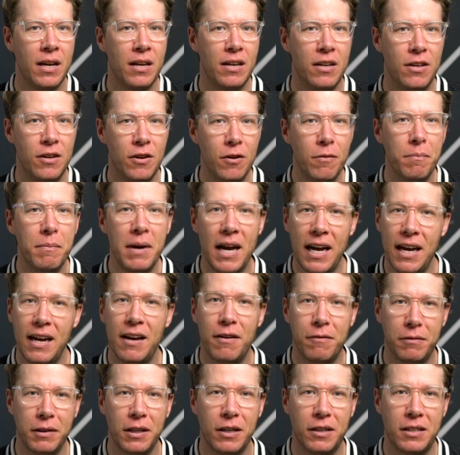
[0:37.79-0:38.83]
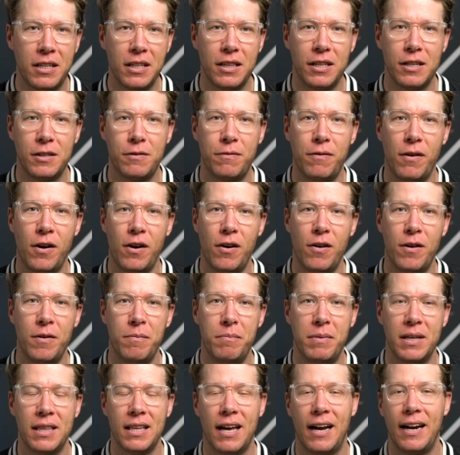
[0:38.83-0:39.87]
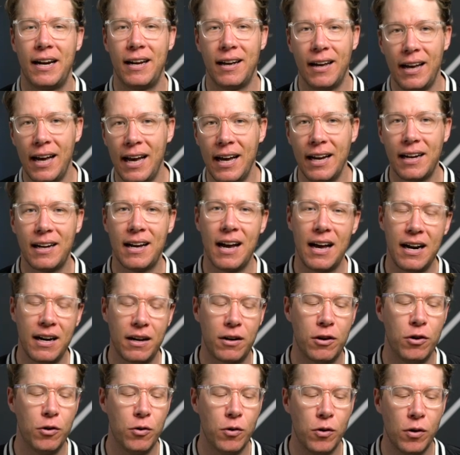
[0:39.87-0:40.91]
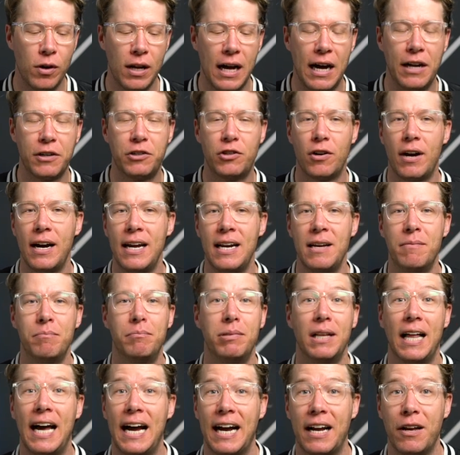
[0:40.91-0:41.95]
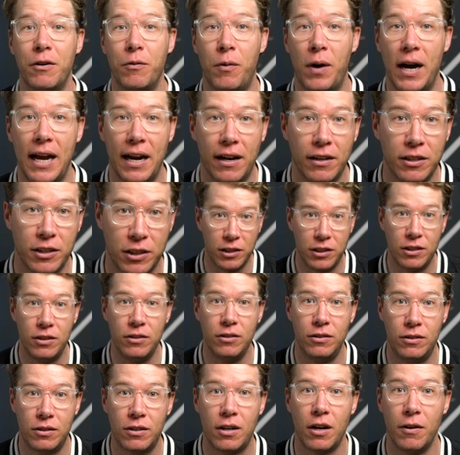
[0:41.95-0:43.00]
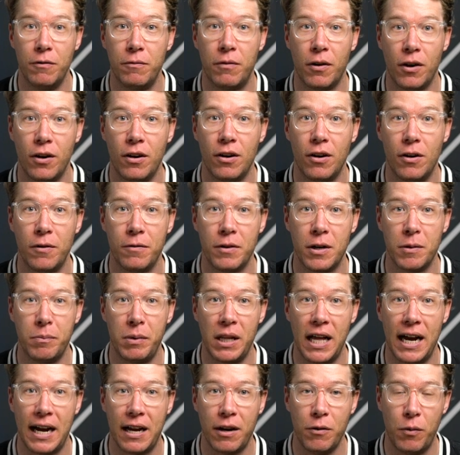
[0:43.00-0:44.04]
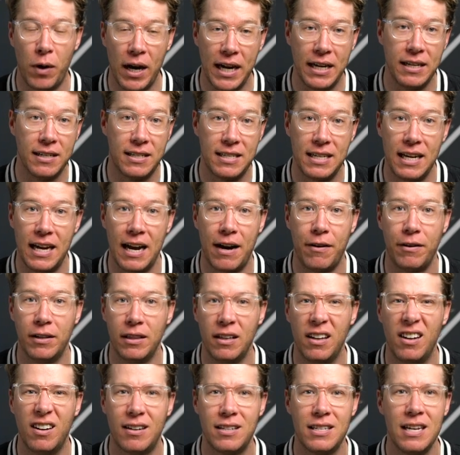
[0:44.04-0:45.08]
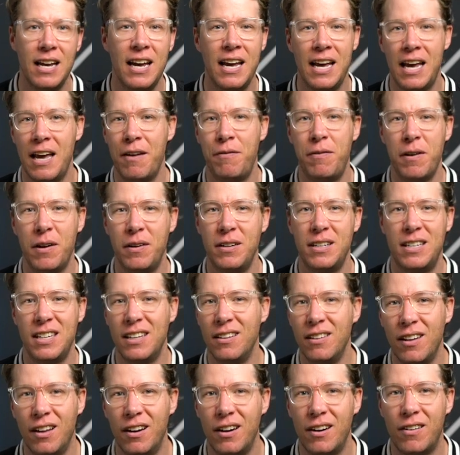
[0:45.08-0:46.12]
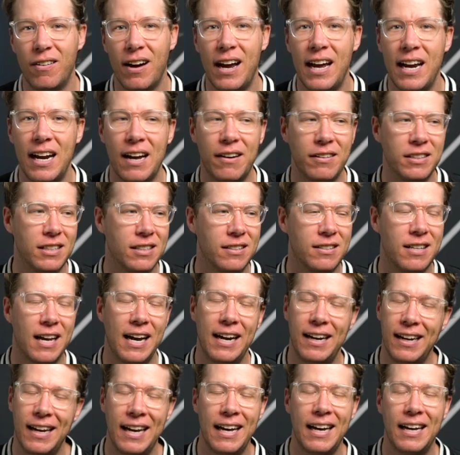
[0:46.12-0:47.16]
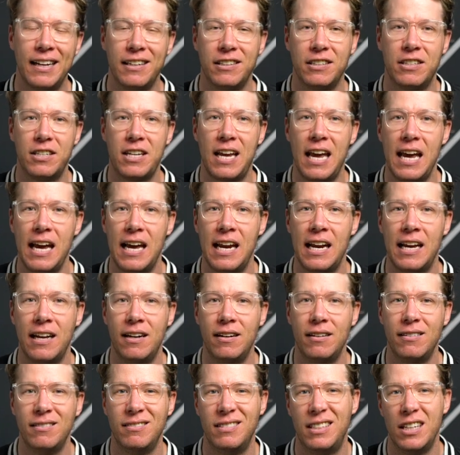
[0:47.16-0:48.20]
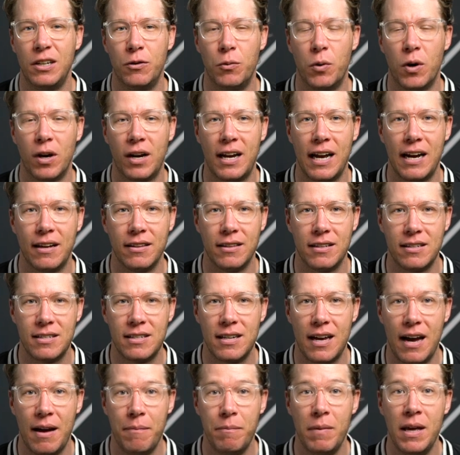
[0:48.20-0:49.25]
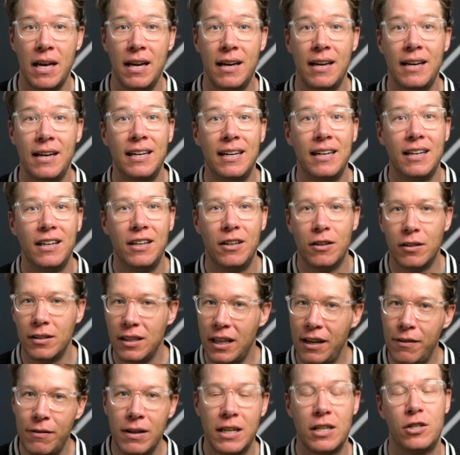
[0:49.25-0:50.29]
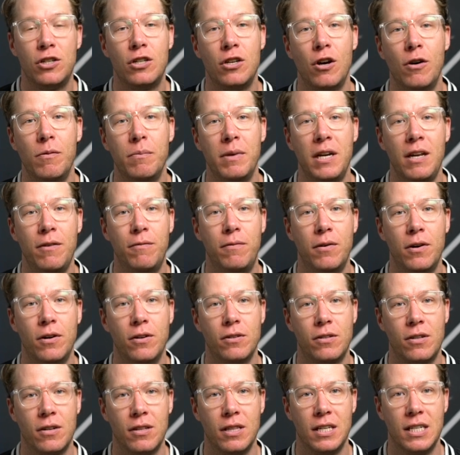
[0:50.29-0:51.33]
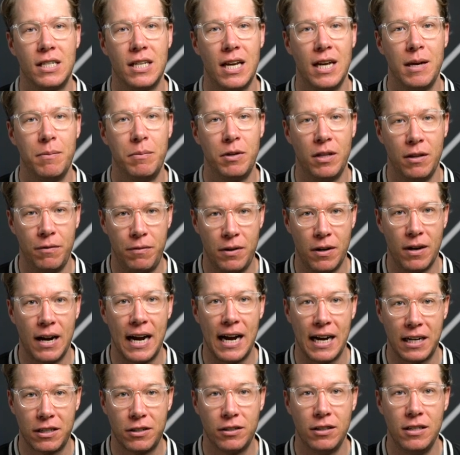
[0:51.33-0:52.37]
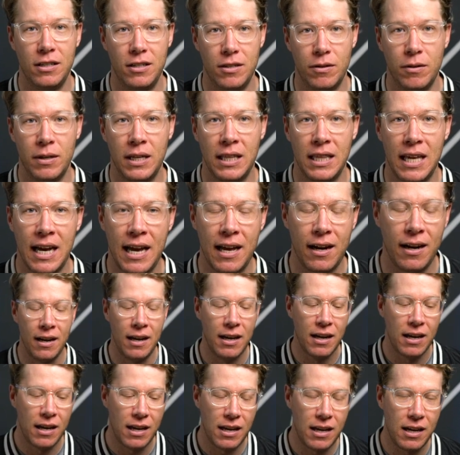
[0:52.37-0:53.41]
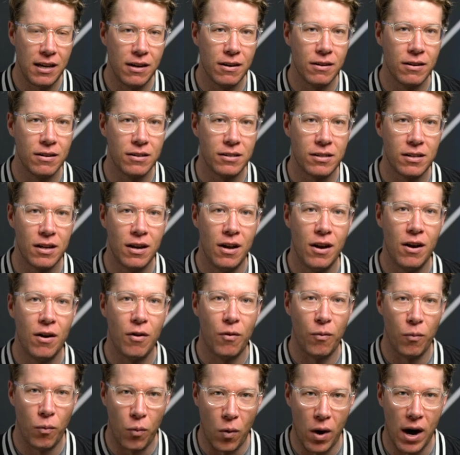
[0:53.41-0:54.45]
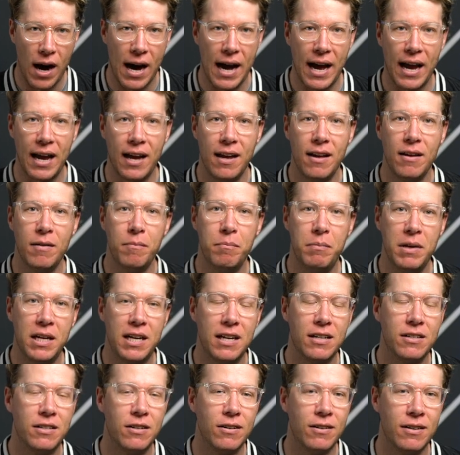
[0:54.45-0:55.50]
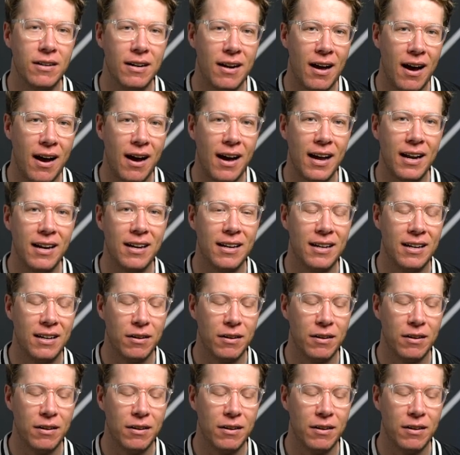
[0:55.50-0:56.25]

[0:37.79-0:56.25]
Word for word: you may have looked at this photo and been like, eh, kind of cool, I'll try it in black and white. I'll just convert it over to black and white and see how it looks. If it didn't look great, I was just like, eh, I'll just can it, and didn't work out this time. You're leaving so many photos on the table if you're actually doing that. Here's why. Because you're not